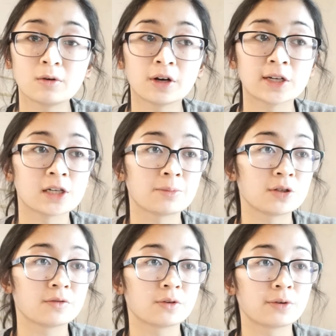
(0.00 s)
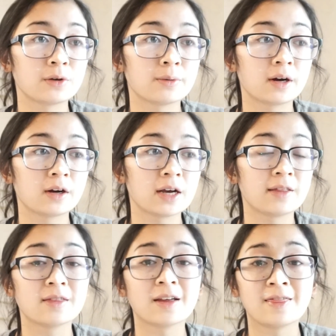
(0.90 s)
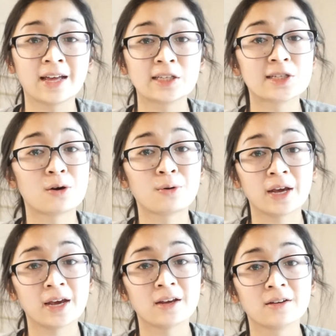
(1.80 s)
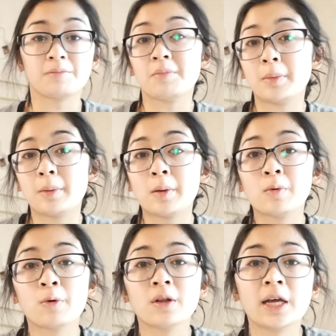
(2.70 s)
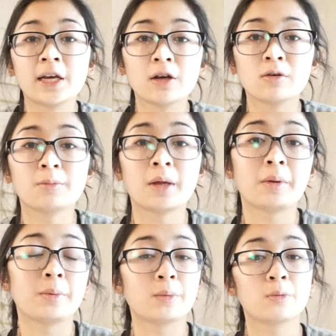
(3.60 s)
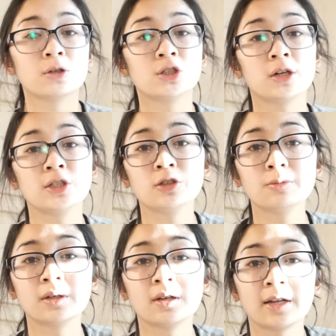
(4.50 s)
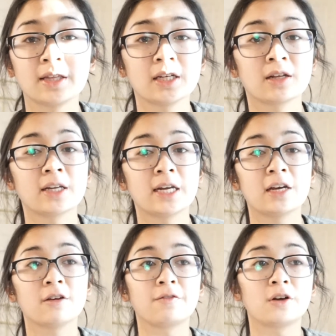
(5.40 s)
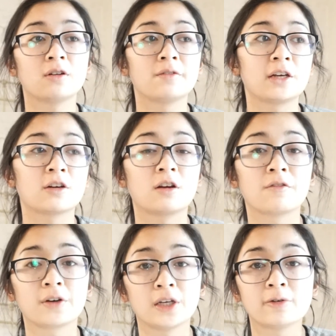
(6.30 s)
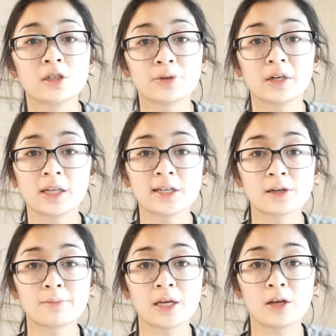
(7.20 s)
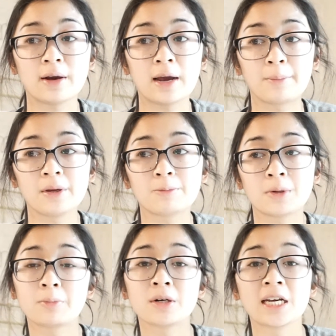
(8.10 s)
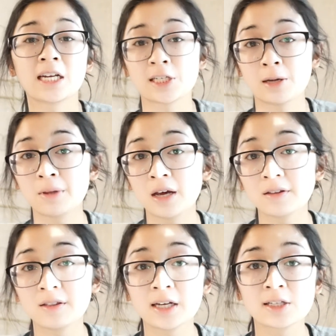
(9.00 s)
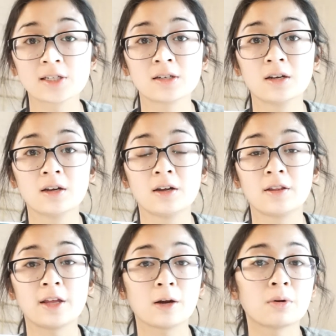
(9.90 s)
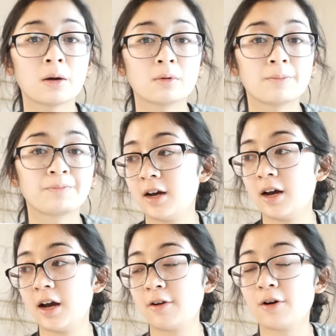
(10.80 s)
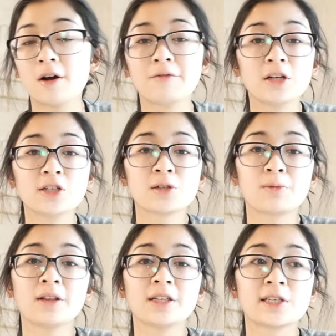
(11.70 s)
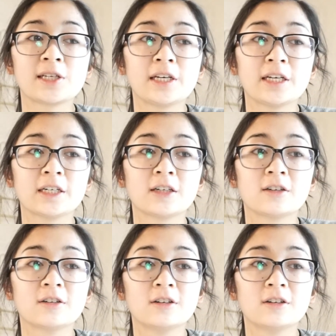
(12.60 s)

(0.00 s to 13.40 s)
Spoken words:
or accept you for who you are, and that's okay. Maybe people won't like you, or maybe people will judge you, but at the end of the day, if you're living your life for you and doing things that make you happy and people can't accept that, then that's their problem. I don't know, I really just want this year